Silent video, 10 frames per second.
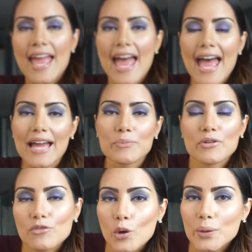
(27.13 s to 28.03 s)
And
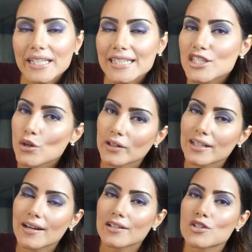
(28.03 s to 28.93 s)
before we get
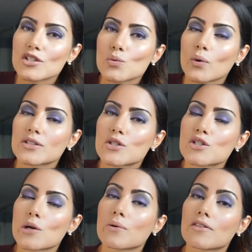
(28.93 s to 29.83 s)
started, I just want to
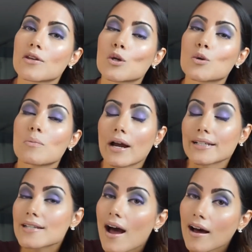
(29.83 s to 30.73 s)
share with you my
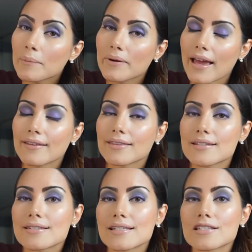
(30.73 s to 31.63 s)
top, and
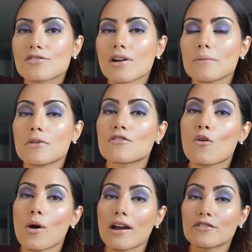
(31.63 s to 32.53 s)
this is from
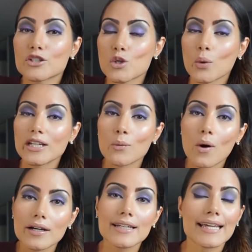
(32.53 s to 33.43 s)
Forever
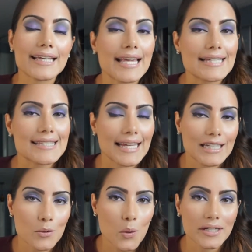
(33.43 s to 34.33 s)
21 in case
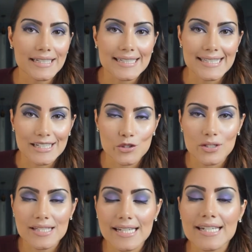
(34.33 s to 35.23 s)
anyone is
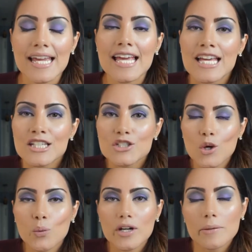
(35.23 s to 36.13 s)
interested.
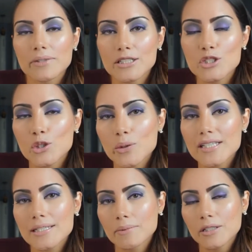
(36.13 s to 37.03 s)
So what I'm going to do
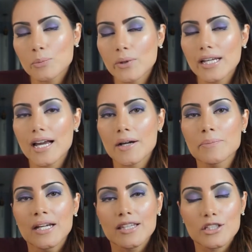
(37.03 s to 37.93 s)
is I'm going to bring up
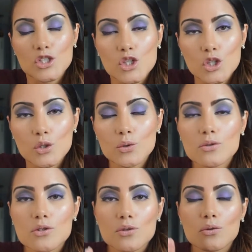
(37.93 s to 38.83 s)
the two
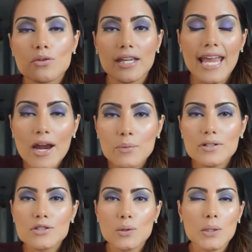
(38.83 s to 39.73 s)
to the
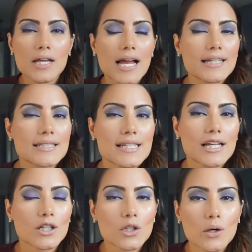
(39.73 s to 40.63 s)
camera so you can kind of
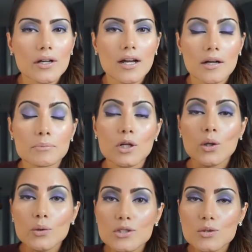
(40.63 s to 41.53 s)
take a look up
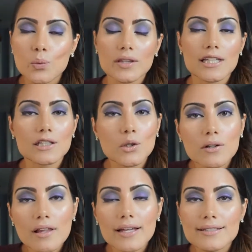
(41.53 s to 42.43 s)
close what they
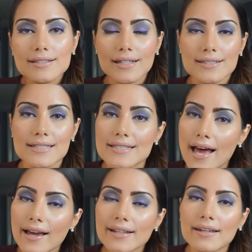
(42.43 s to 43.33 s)
look like side to
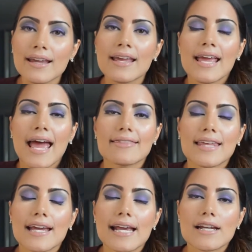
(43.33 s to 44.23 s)
side, and
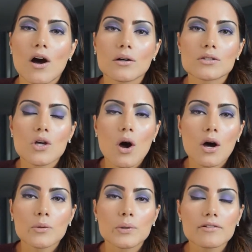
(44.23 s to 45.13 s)
then I'll
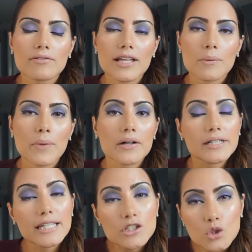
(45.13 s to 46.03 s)
talk briefly
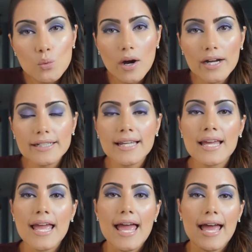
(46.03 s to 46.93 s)
about each one
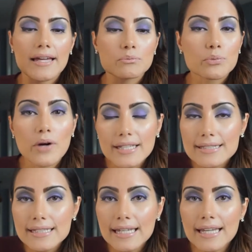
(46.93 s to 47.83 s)
and
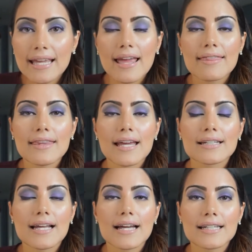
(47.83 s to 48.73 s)
pricing, and
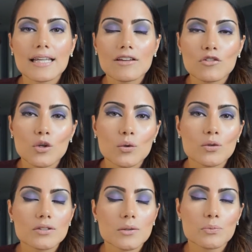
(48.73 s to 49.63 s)
then kind of give
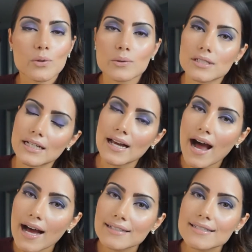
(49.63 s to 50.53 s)
you some pros and
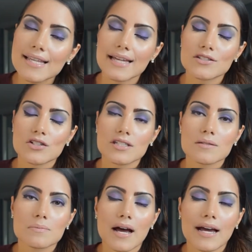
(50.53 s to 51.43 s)
cons and
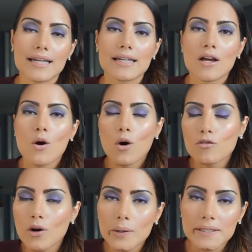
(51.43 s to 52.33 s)
just my
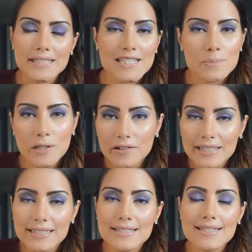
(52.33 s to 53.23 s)
overall
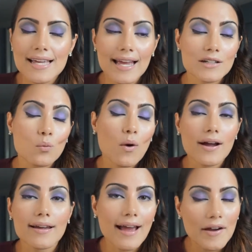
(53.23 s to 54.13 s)
experience and
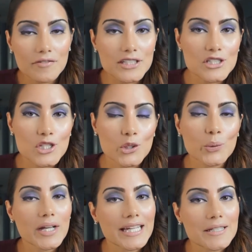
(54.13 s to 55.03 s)
why I have these
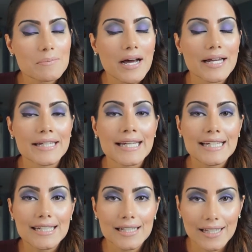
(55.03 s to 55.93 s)
two in my
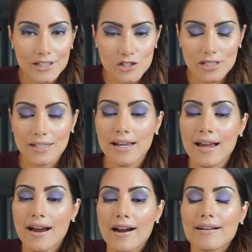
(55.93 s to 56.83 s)
collection.
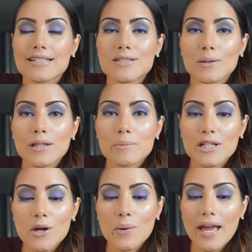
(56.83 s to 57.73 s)
All right, so let me
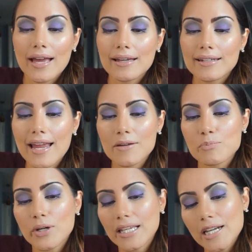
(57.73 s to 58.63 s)
go ahead
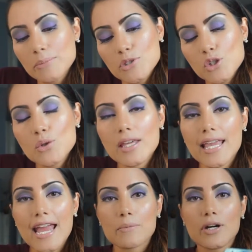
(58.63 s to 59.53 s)
and bring it up to the
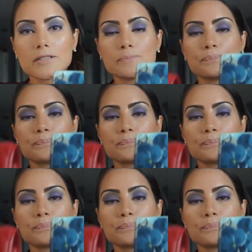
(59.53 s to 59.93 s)
camera.